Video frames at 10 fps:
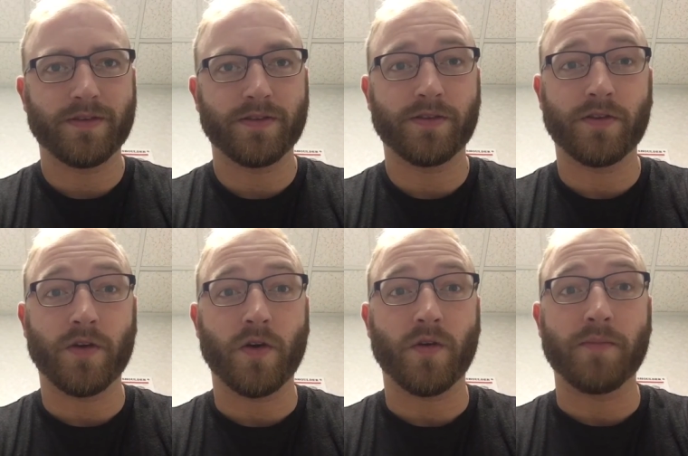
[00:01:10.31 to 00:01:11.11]
So,
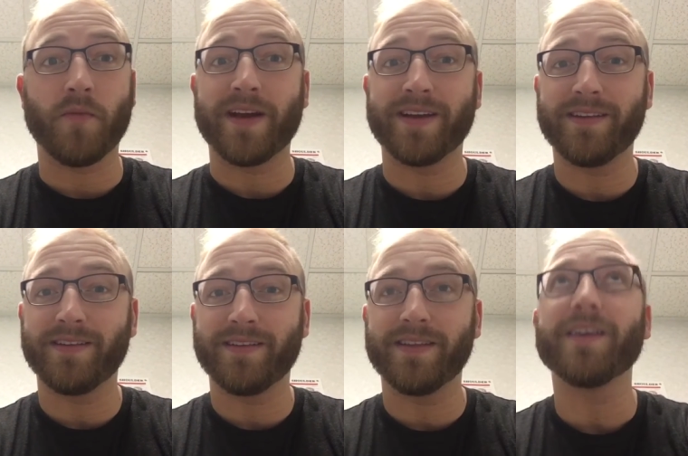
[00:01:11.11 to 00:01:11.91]
I'm
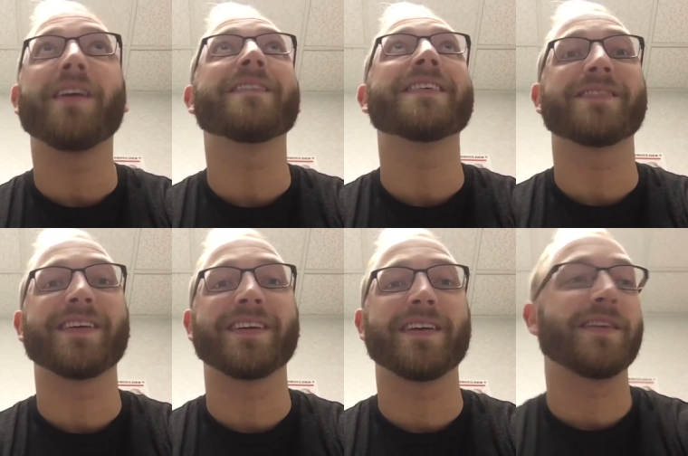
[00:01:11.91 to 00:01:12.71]
waiting in the office
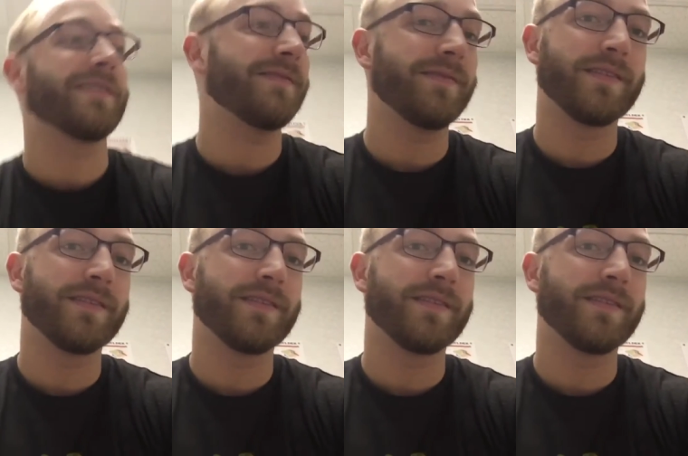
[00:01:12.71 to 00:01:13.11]
right now.